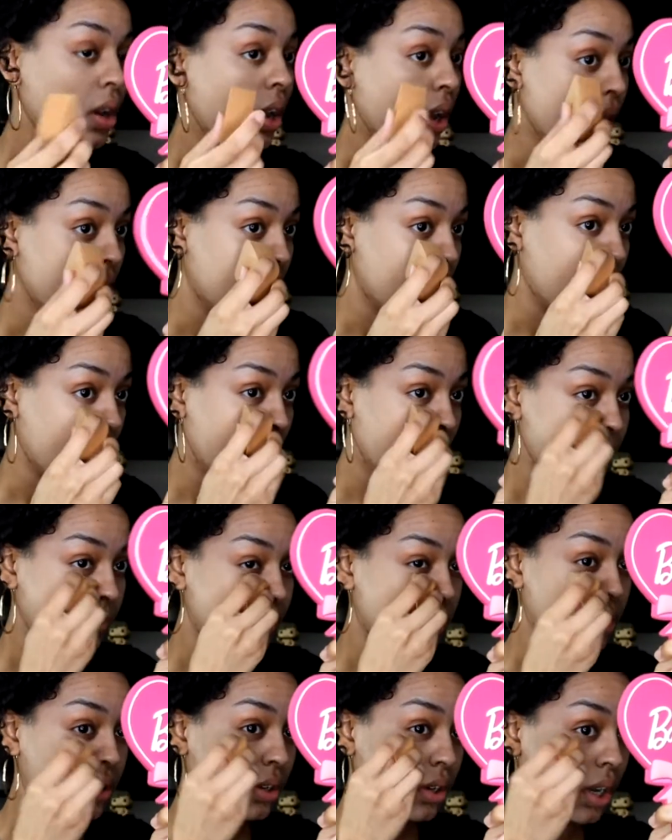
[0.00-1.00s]
I
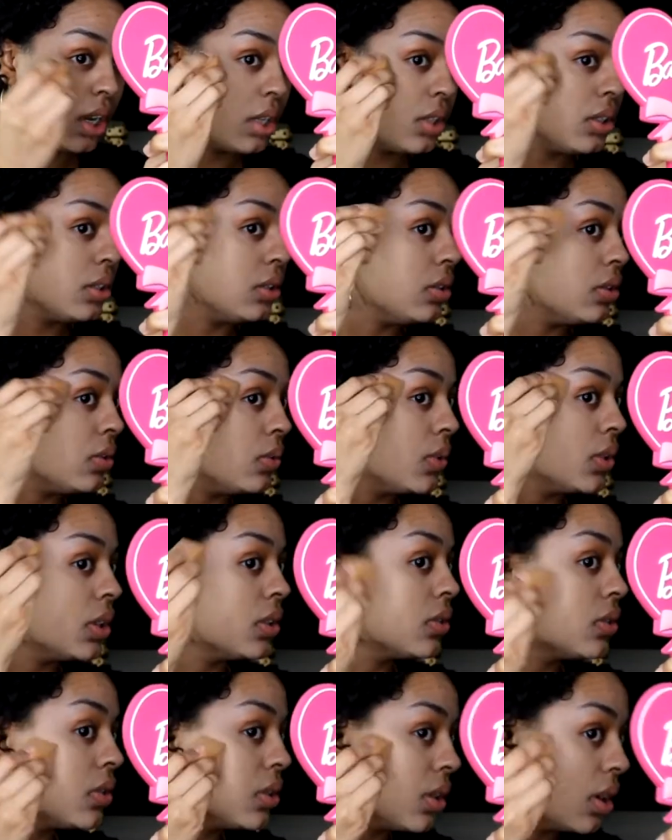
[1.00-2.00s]
opted not to do
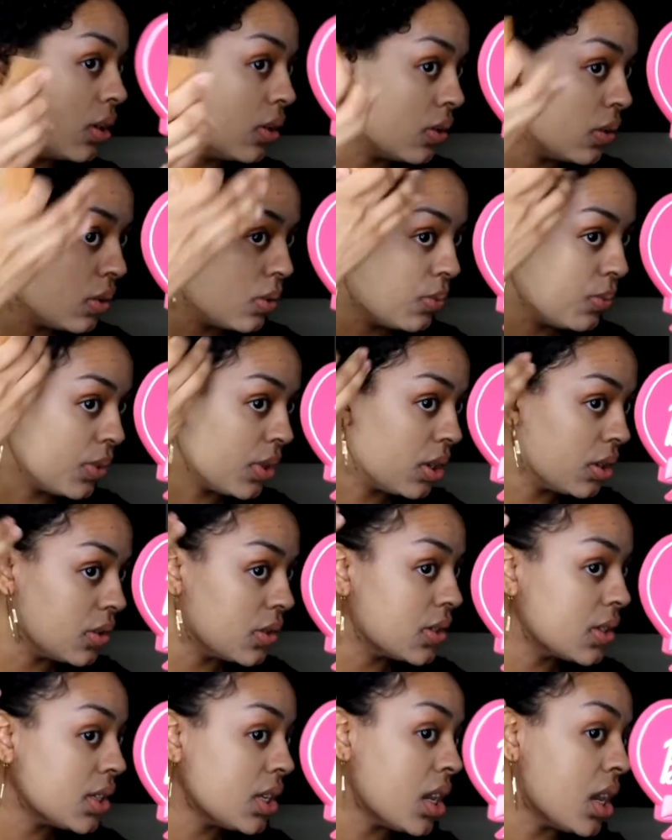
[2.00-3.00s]
it. So we could
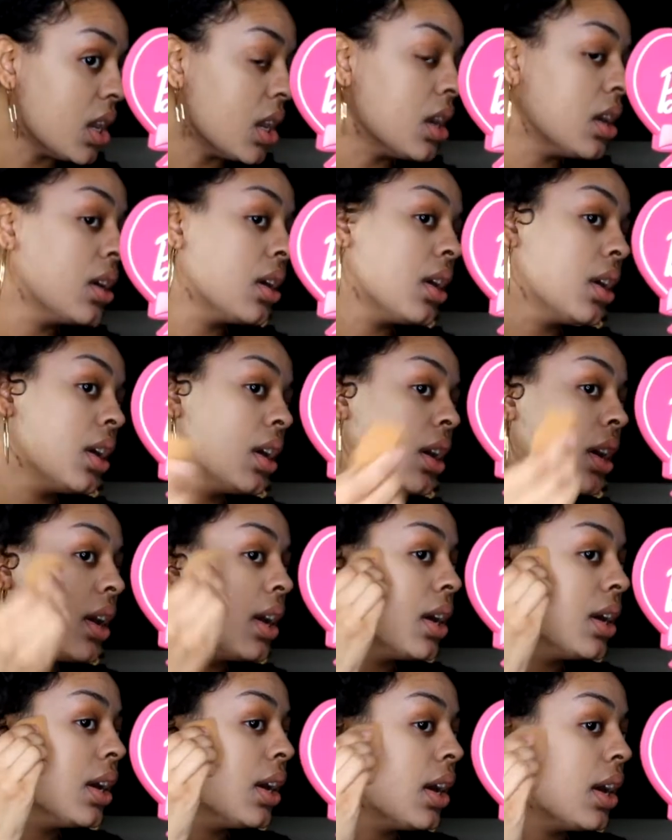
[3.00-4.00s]
see
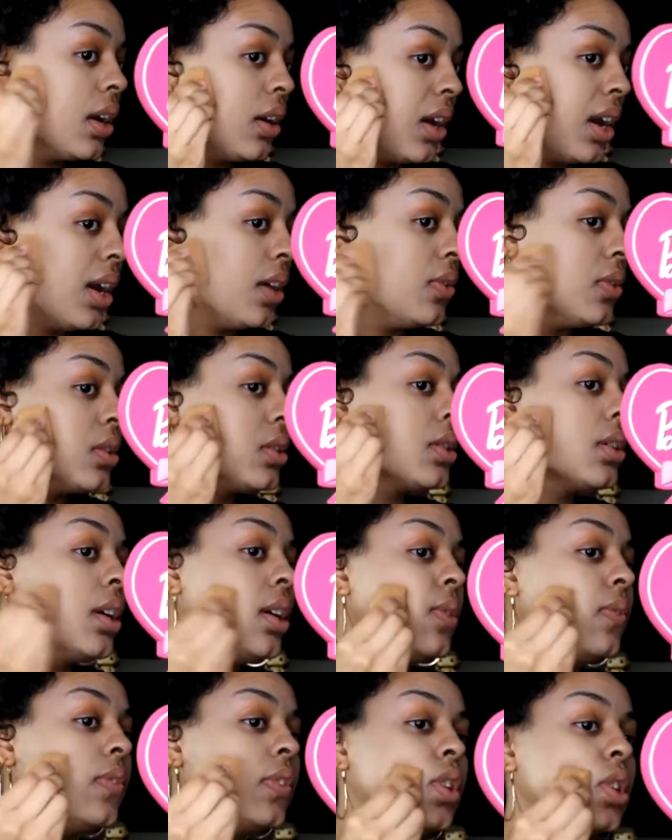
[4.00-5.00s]
how this
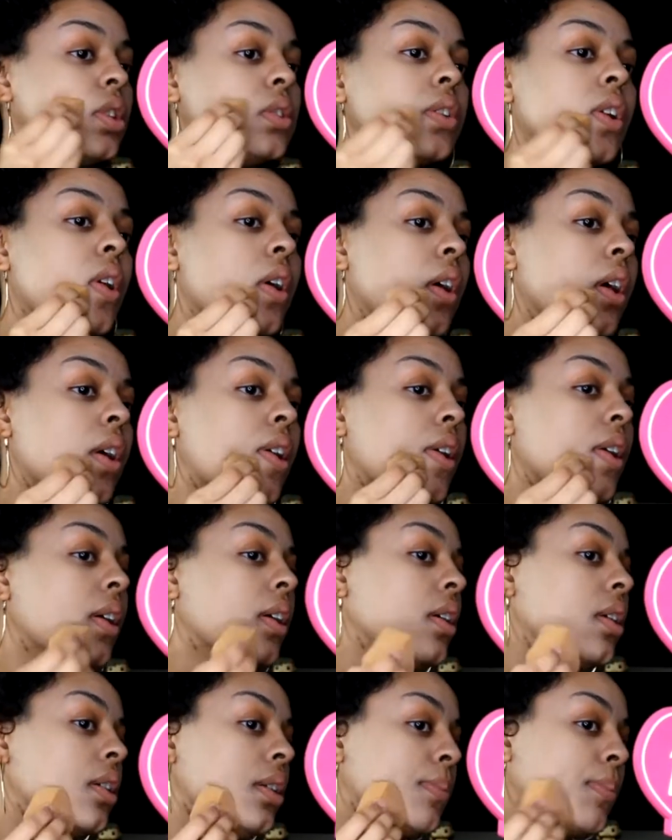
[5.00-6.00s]
covers
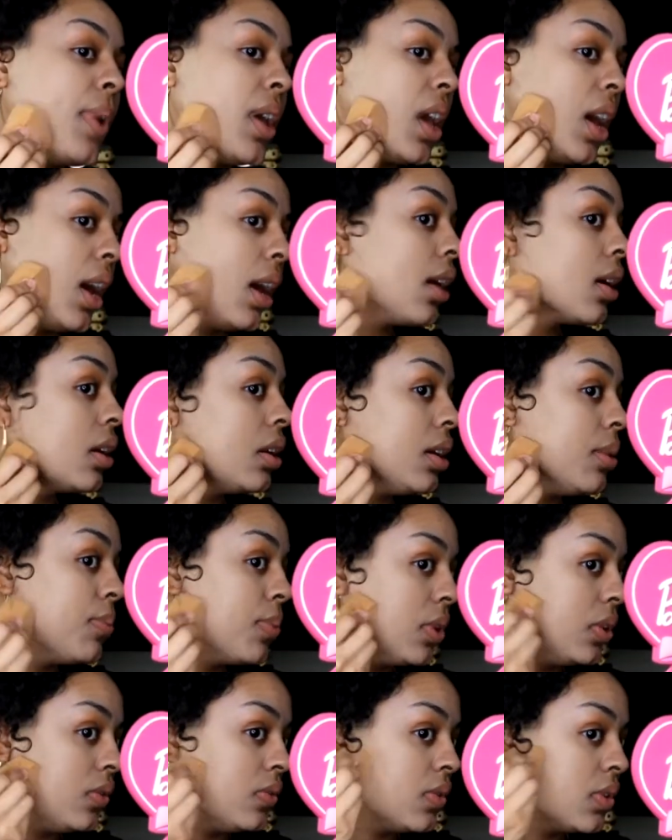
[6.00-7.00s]
on my acne
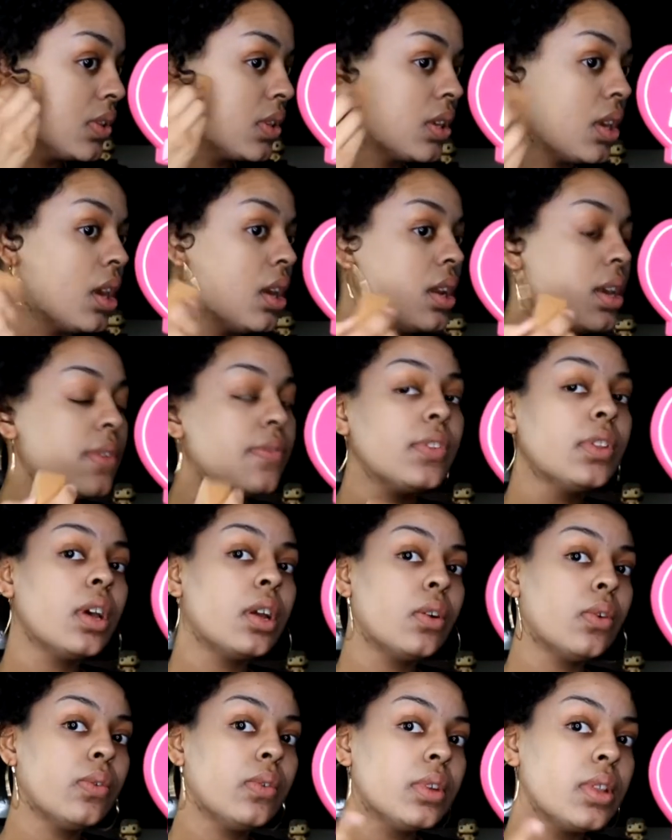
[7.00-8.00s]
prone skin, even though I
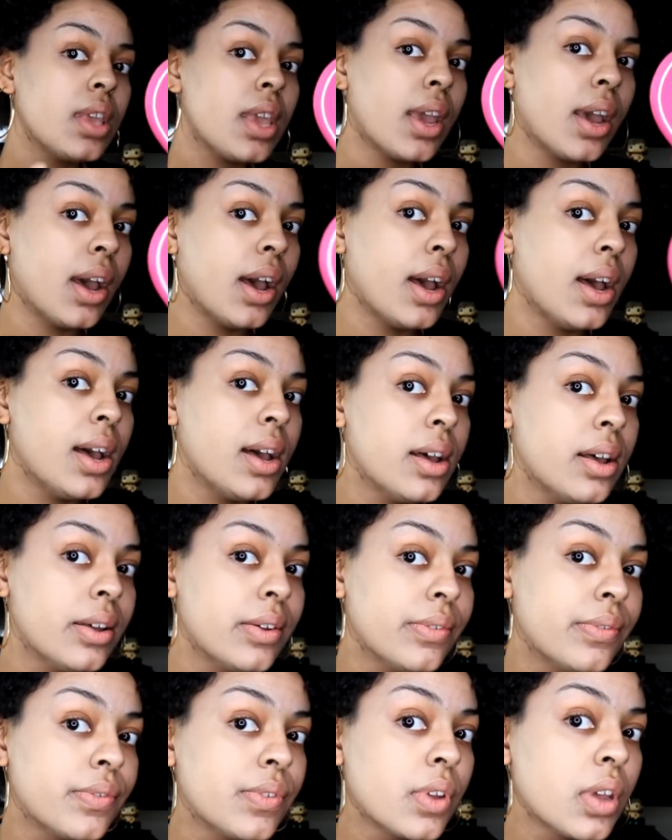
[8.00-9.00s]
don't really
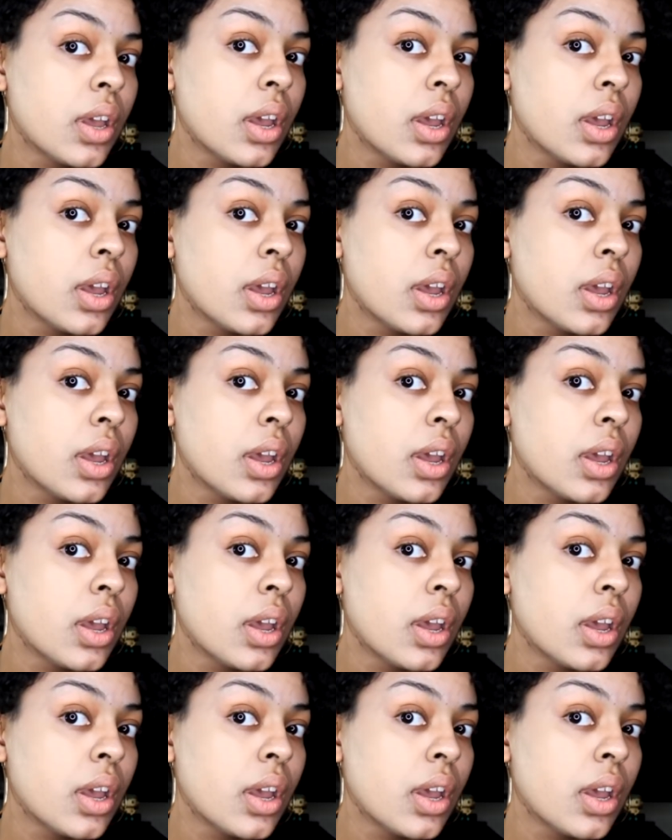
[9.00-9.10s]
have